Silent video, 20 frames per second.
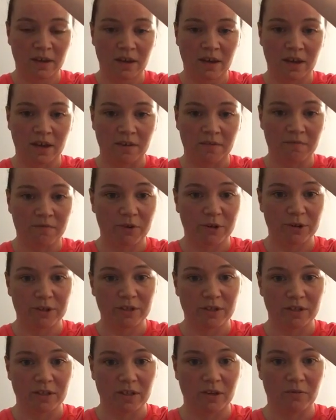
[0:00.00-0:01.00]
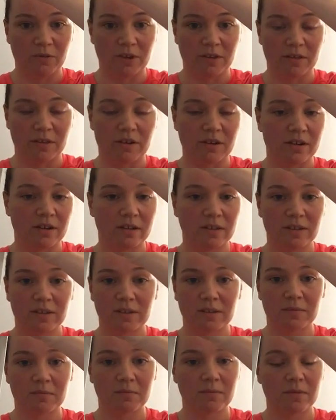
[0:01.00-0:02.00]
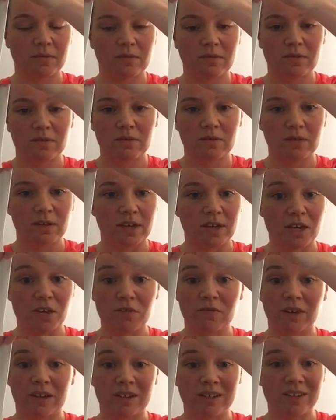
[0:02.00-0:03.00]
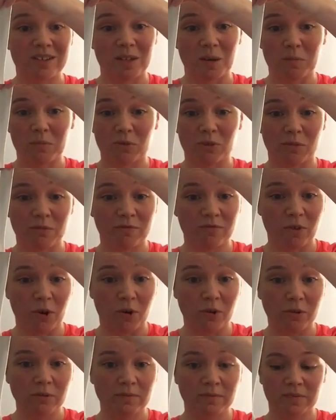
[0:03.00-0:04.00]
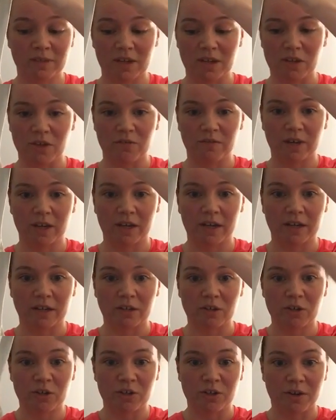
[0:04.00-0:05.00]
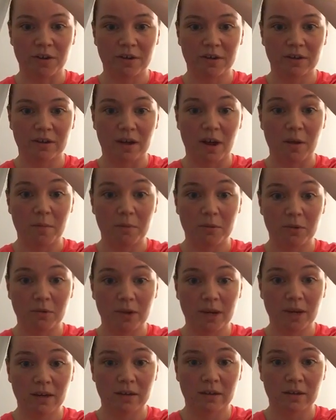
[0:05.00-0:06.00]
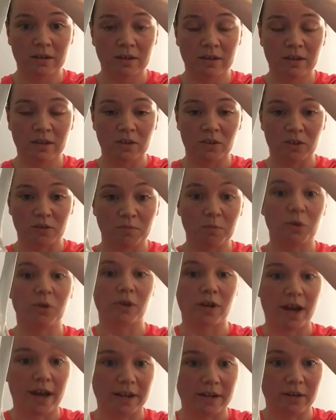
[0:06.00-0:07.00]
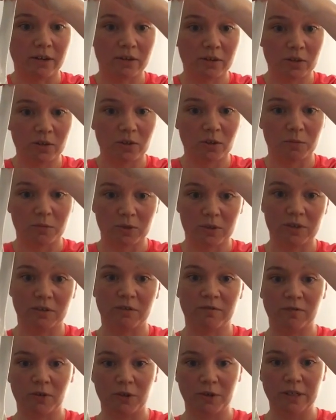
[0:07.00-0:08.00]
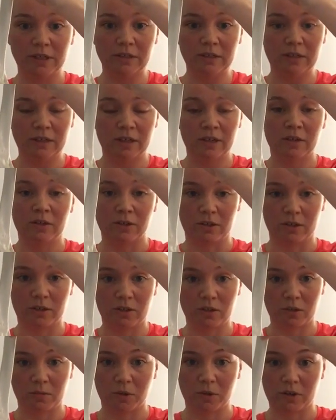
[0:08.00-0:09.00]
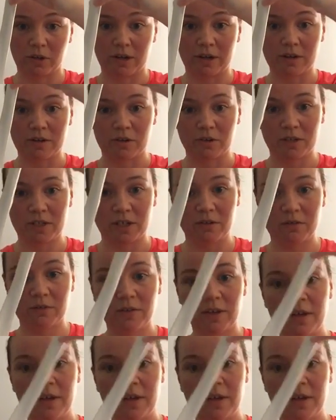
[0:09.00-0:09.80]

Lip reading: And unfortunately, whether it's, again, you've had a slip, trip, fall, and you've kind of had a shunt up the way because you put your hand out to stop yourself falling or to stop you hurting yourself,